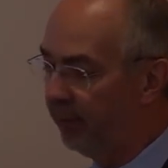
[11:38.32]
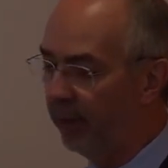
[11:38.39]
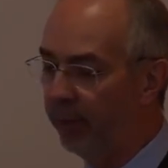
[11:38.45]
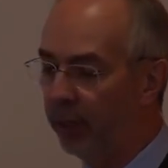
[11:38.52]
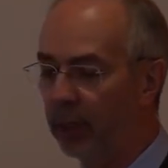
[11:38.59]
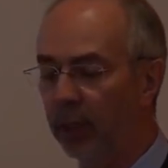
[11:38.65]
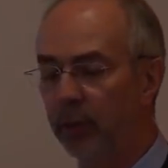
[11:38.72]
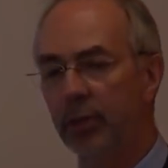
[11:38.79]

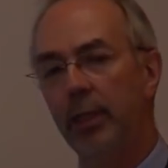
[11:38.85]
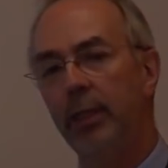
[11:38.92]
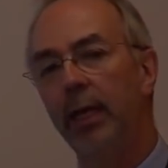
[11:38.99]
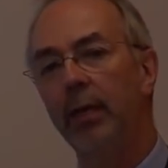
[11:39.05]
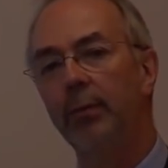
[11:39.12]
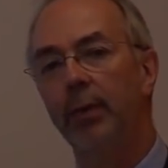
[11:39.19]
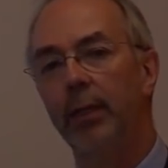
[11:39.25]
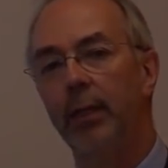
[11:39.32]
very close
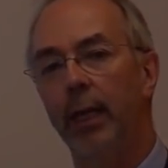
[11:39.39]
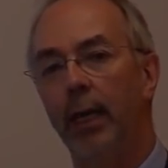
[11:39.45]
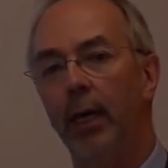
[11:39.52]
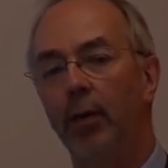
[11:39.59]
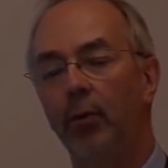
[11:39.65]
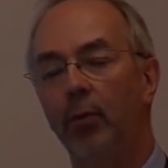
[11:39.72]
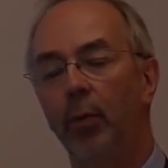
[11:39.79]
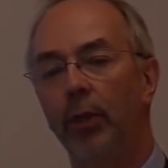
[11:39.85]
alignment
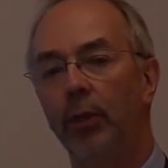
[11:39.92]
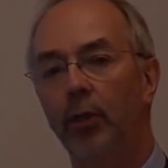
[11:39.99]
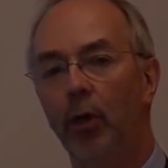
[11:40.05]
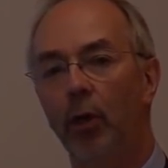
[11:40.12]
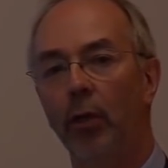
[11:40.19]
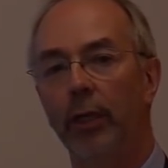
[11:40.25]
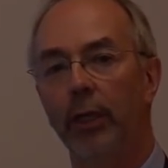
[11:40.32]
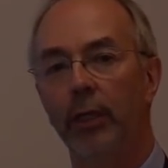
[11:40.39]
now with
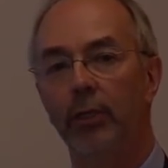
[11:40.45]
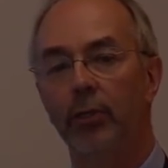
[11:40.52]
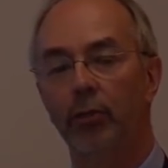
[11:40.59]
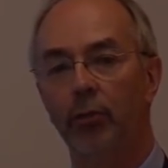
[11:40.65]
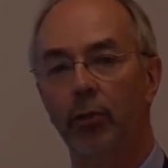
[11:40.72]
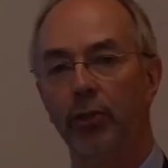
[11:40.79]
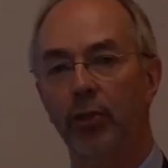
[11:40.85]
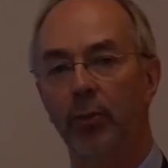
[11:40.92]
colleagues
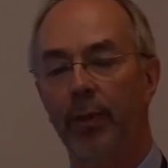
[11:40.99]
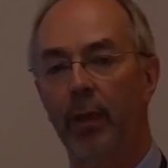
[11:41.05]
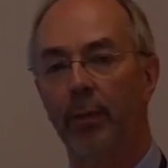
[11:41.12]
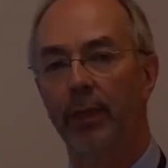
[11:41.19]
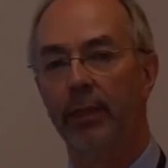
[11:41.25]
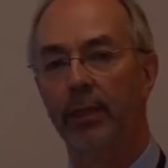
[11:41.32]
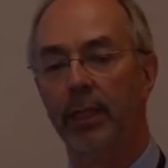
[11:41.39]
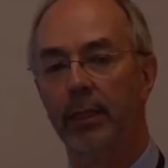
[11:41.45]
across the
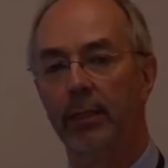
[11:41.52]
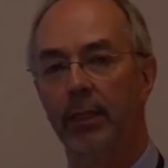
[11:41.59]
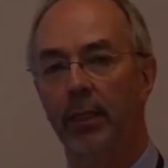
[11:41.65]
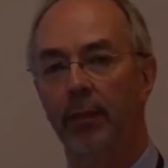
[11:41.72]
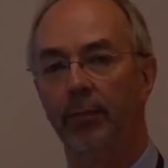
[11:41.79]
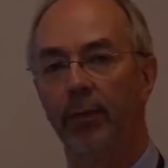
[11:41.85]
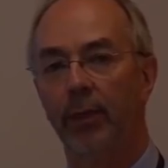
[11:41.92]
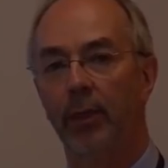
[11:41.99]
public sector.
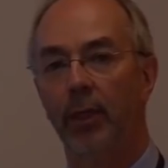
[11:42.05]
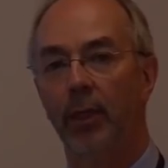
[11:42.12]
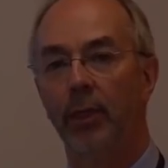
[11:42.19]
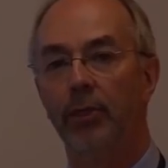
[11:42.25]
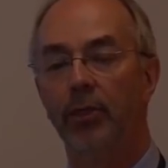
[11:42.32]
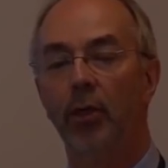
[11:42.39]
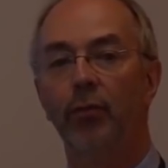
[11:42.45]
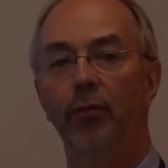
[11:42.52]

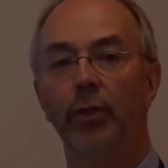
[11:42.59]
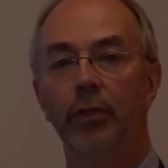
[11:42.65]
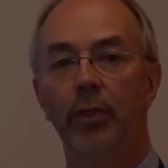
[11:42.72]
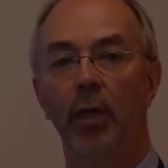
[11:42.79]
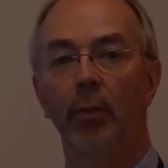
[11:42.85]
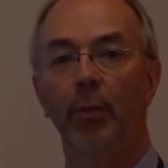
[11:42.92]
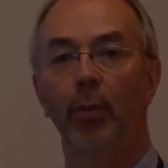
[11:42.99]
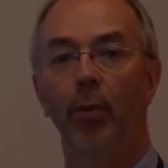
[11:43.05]
So for
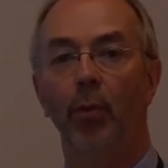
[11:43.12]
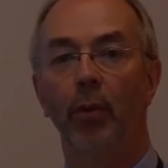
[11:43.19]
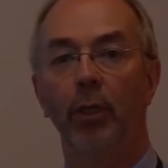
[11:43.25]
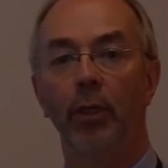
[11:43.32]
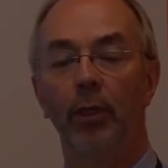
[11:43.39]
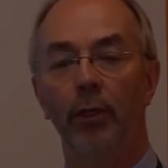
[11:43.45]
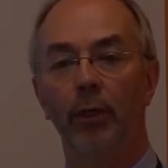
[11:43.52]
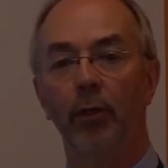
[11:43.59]
example,
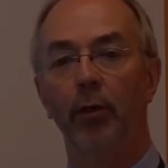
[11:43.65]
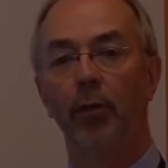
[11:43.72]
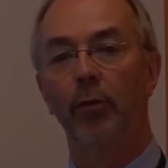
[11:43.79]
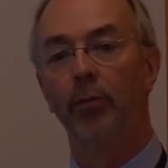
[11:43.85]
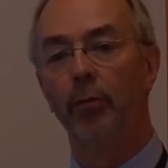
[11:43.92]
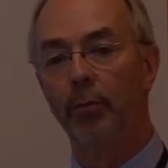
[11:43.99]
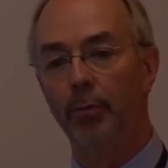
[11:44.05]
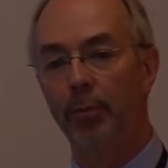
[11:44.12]

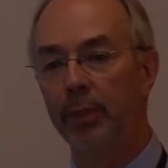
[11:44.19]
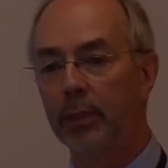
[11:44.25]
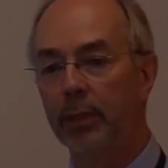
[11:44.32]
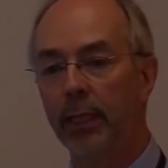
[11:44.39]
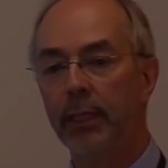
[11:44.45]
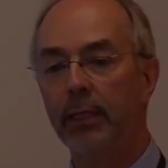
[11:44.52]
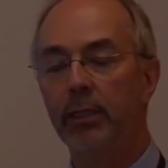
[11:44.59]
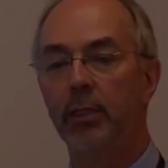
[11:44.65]

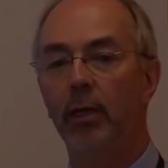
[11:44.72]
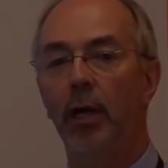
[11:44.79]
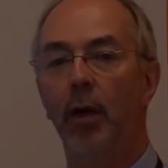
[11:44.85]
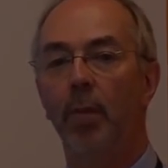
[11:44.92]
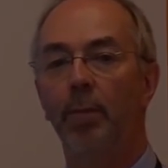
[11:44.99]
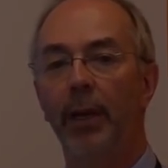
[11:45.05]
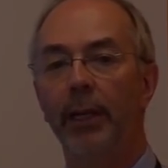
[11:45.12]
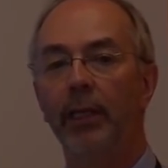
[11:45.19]
besides
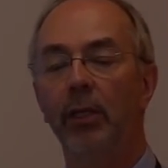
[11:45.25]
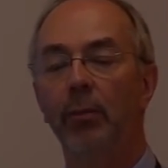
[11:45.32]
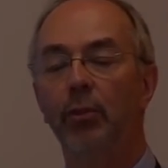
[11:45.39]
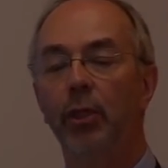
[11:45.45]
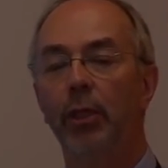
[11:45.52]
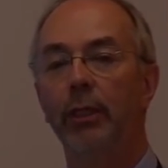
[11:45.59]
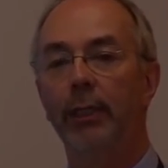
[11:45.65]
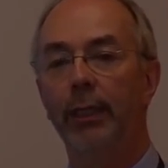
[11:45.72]
a
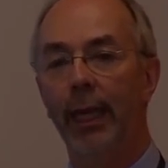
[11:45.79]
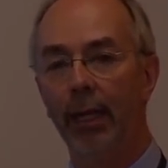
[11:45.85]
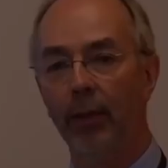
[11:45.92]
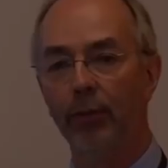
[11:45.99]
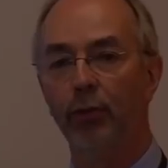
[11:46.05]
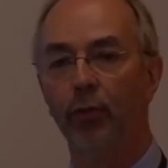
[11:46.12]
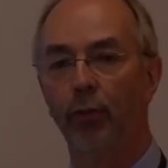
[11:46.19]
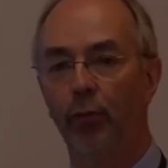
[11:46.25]
Buckinghamshire
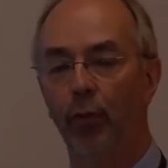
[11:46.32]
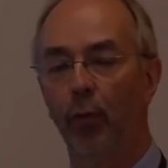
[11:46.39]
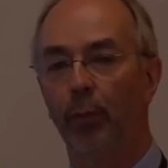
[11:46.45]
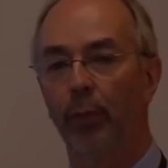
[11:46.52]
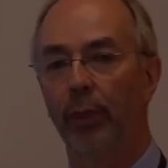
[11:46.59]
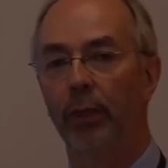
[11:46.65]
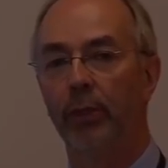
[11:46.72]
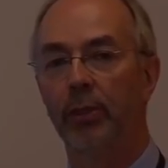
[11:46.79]
council
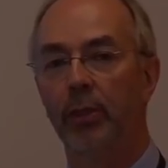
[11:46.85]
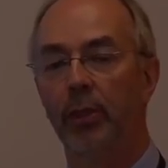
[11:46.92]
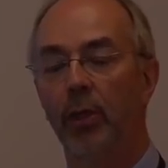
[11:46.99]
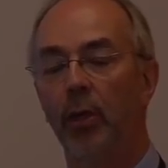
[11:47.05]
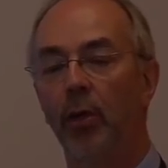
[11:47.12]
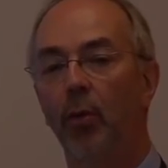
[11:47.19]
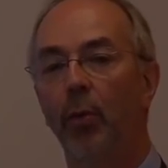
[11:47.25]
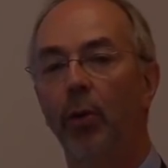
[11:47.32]
footprint,
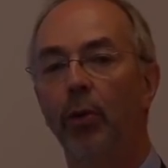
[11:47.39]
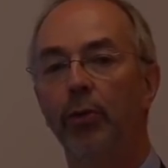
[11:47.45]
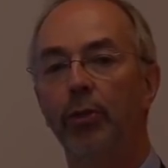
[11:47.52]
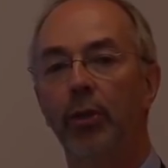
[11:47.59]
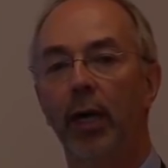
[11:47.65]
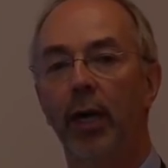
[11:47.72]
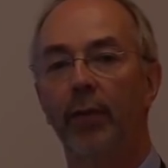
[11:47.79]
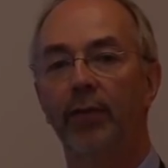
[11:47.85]
we
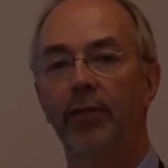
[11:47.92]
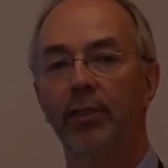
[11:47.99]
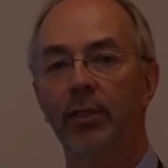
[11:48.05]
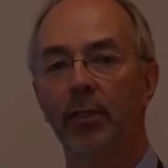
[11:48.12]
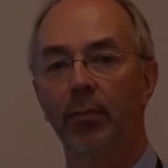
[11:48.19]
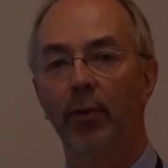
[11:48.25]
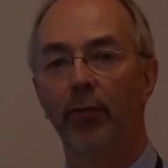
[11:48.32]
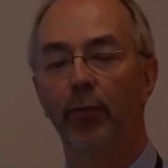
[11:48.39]
also have a
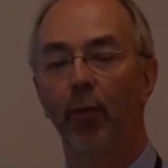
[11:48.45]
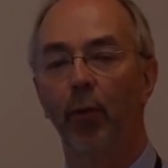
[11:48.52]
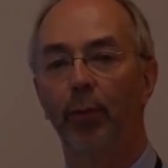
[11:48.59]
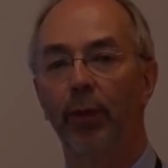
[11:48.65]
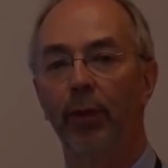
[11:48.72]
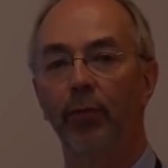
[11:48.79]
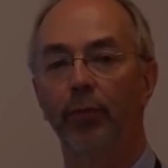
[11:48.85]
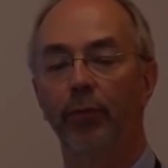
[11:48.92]
similar
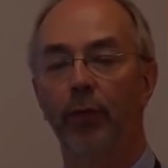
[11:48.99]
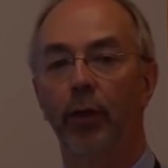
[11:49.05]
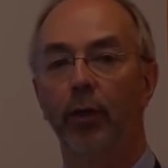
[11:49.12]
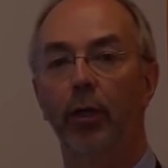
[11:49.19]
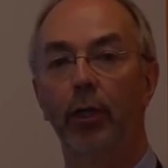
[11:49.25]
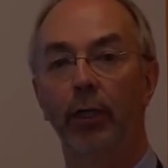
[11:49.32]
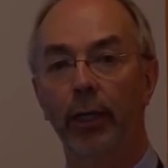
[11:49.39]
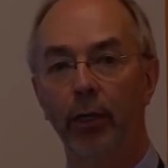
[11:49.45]
footprint for
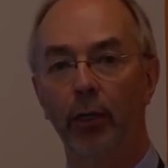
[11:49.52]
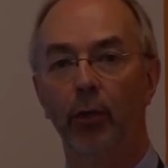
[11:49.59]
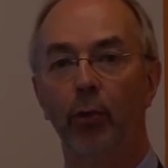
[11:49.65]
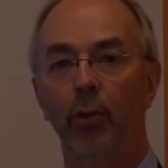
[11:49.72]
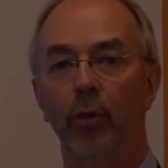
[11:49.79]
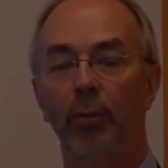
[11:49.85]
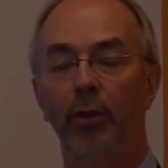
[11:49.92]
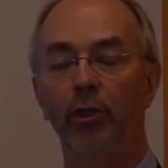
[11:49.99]
our clinical
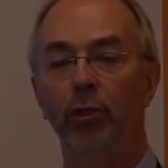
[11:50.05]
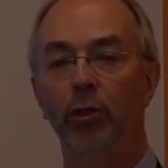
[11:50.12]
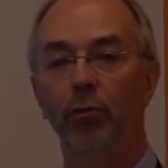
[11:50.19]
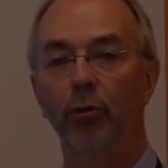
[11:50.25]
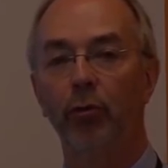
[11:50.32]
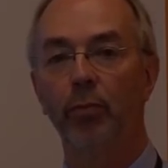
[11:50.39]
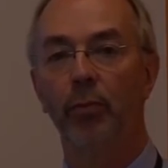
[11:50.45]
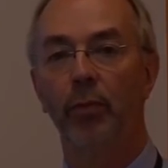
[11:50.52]
commissioning
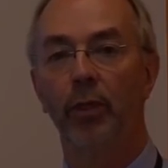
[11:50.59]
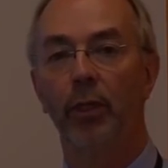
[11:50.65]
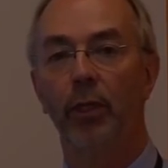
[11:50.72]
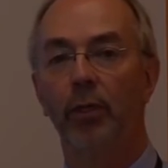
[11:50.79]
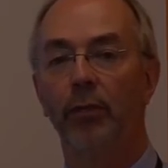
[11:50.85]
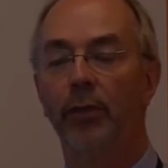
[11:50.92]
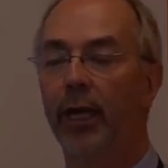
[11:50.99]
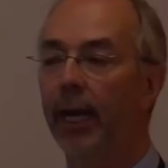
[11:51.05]
group
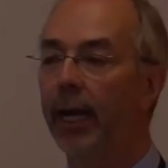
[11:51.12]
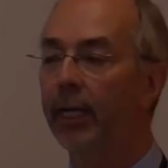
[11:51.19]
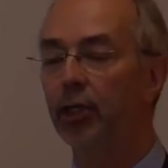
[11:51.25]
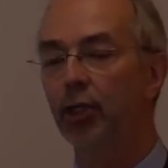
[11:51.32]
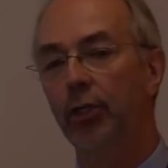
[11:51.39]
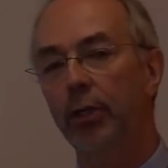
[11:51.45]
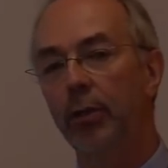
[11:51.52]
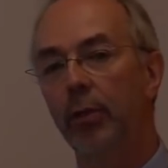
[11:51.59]
that
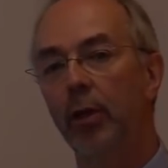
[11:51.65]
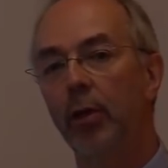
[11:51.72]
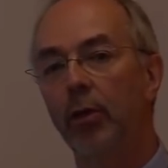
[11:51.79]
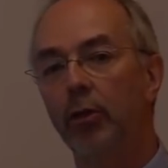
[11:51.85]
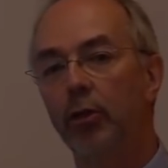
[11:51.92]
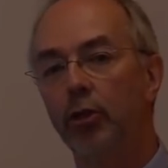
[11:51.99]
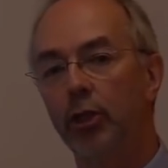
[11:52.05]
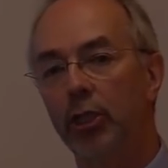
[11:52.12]
actually
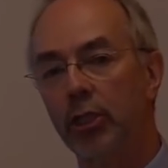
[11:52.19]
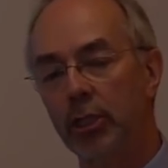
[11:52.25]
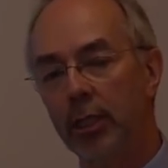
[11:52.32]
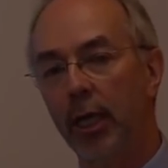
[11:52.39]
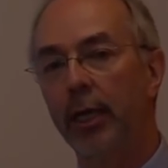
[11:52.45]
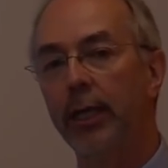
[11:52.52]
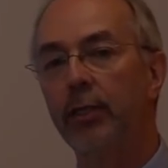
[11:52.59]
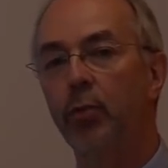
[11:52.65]

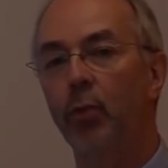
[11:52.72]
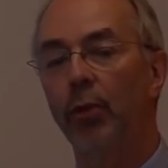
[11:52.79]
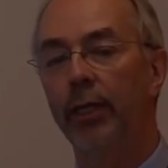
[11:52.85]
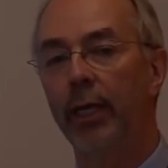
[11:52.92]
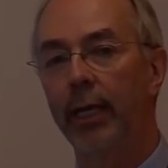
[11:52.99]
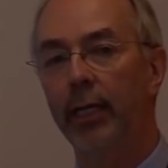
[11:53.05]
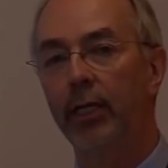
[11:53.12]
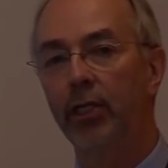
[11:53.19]
decides what
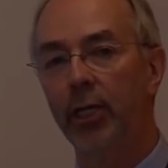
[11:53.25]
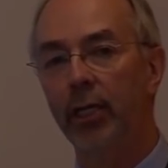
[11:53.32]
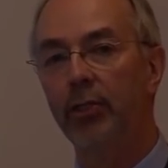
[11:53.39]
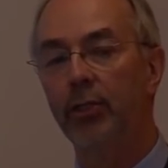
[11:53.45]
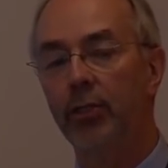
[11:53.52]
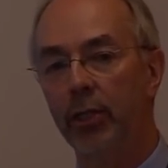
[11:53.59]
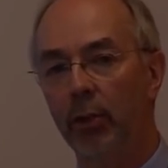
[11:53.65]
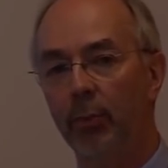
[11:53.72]
the
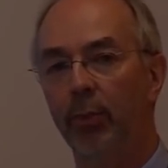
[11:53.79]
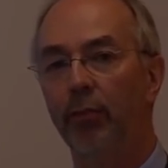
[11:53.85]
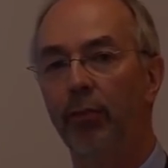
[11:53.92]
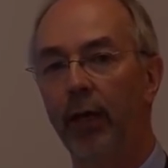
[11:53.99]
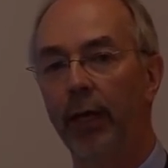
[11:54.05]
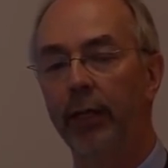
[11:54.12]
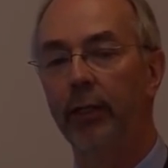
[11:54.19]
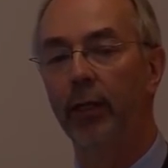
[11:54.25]
NHS is going to
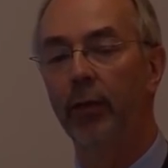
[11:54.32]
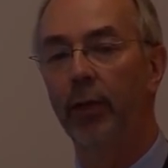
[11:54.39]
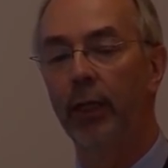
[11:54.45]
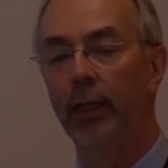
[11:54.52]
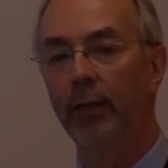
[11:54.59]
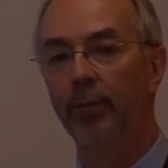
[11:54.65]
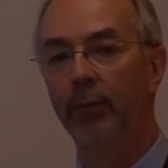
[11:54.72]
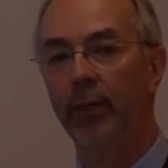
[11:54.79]
provide
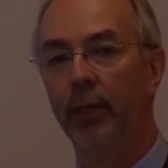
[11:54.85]
locally.